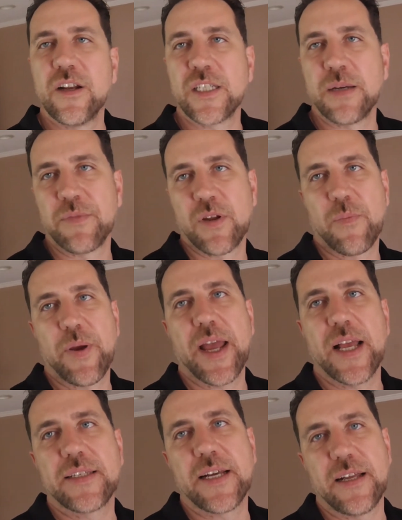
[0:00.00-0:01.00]
some of the
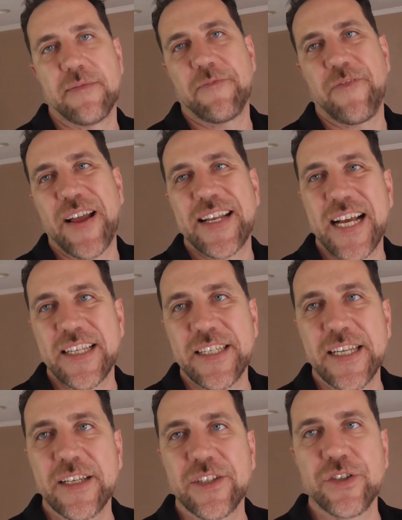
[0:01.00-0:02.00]
repairs aren't
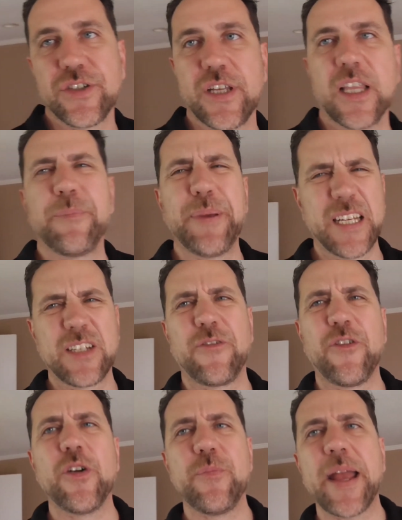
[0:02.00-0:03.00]
fantastic. So just a bit of
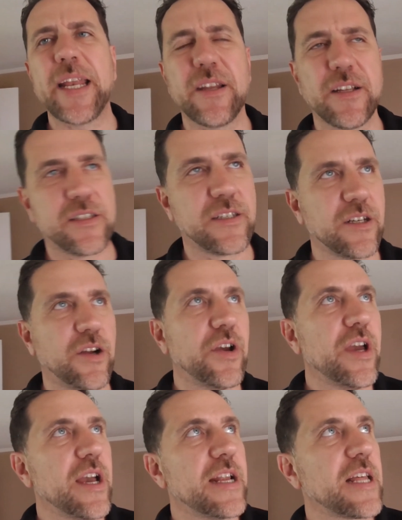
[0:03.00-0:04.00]
deferred maintenance,
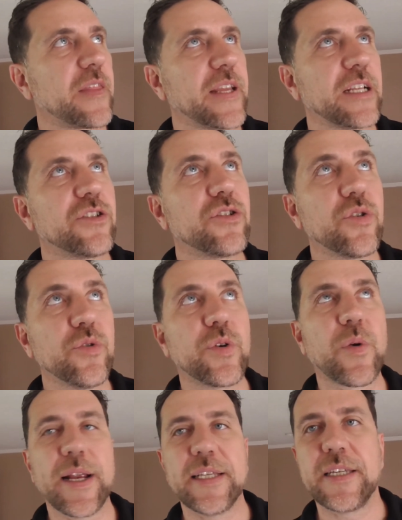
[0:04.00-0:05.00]
nothing
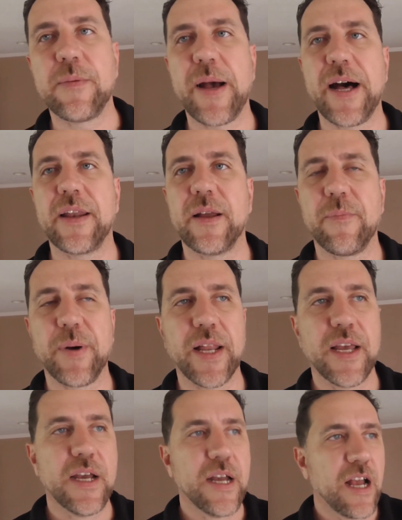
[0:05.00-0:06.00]
too crazy about it,
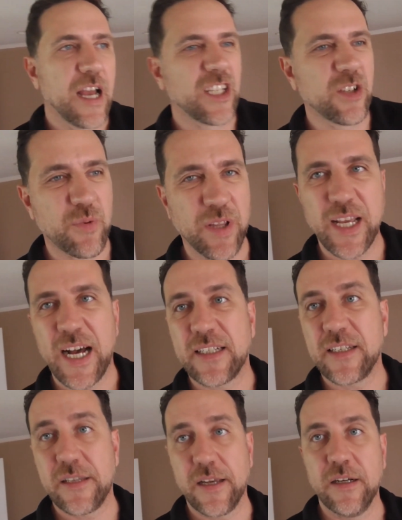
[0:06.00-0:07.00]
but it's just really
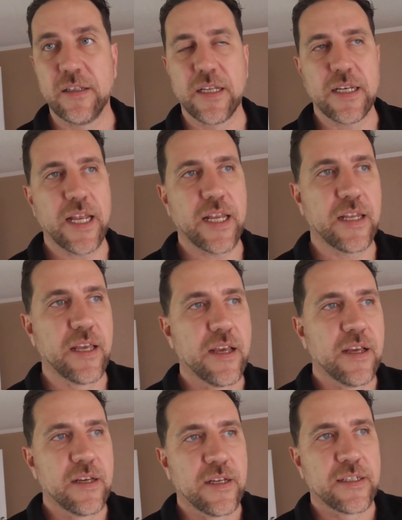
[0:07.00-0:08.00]
hard to sell. And
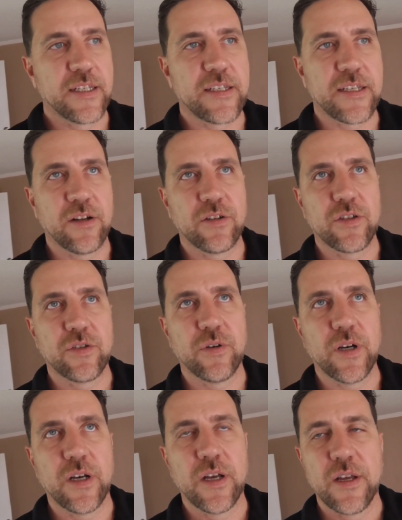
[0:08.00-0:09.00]
then to sell
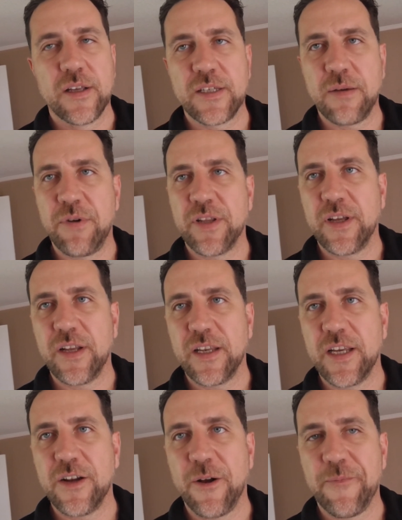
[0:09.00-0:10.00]
to someone
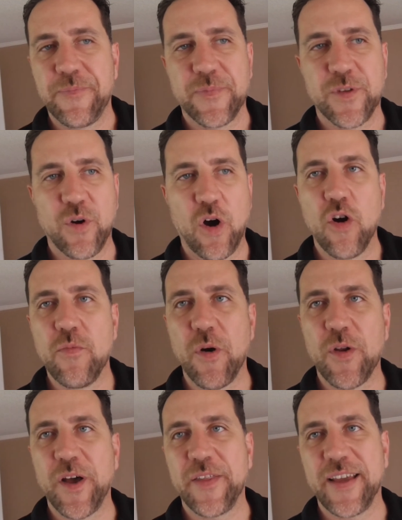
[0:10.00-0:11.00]
that, to a
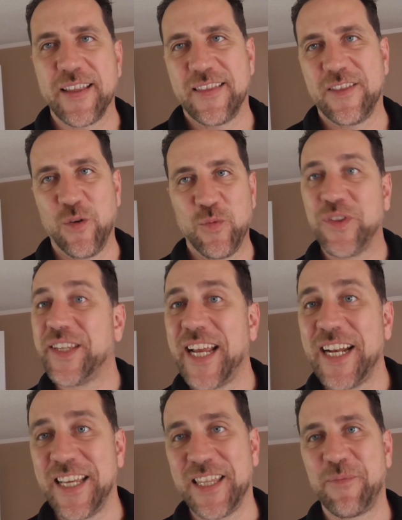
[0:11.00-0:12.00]
homeowner, they don't want the
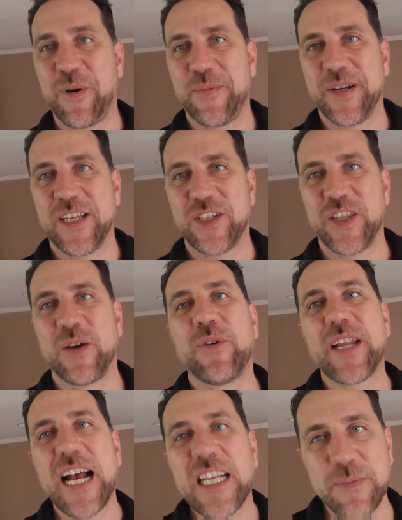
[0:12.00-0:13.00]
tenant in the property. So they
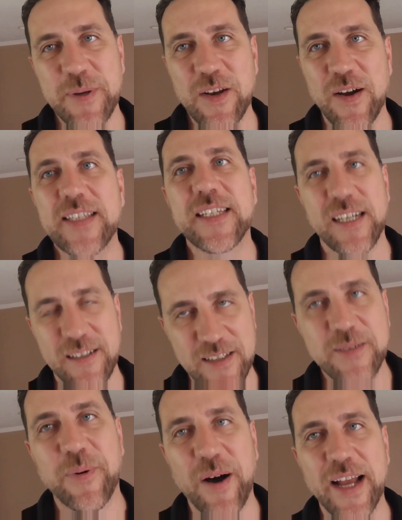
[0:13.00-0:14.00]
want the house a bit
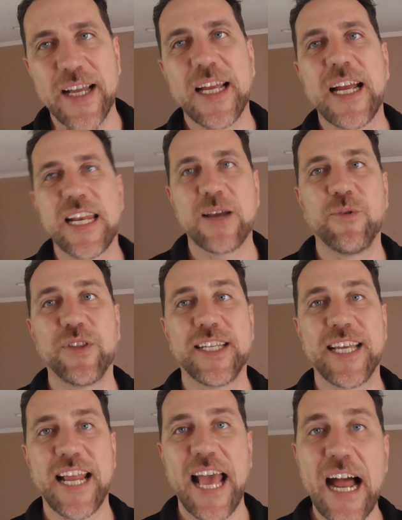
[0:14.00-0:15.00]
nicer to buy it and they want the
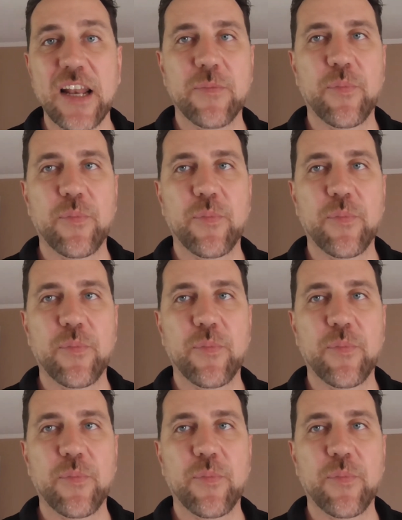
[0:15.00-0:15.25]
tenant out of